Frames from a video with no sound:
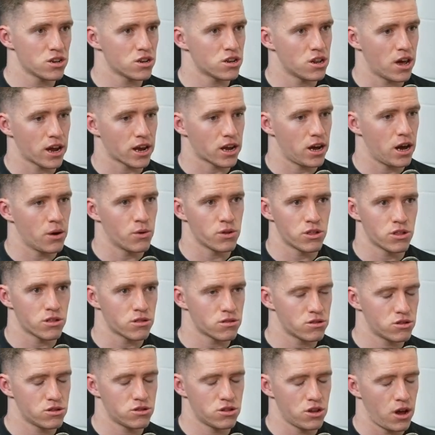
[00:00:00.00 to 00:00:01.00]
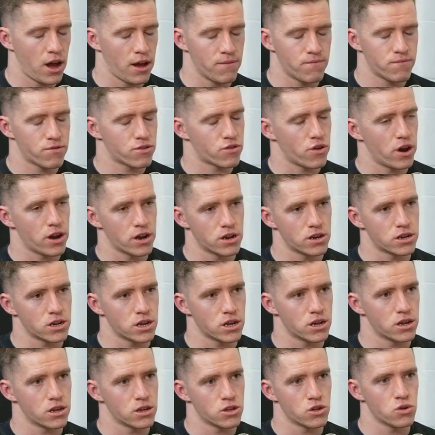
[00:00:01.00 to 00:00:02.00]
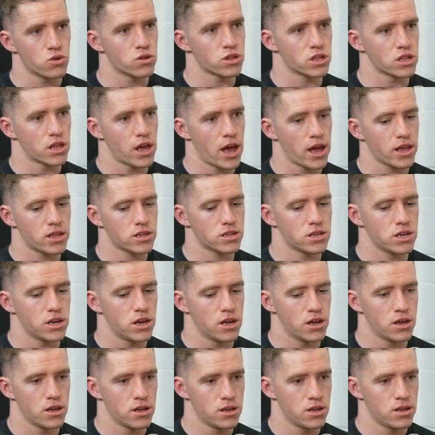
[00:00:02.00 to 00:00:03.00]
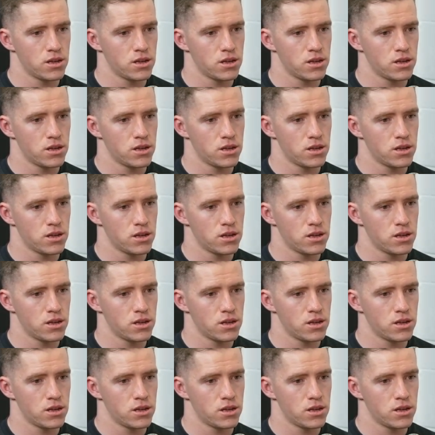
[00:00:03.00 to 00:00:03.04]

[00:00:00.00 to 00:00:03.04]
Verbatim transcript: like I would just dive straight into using that to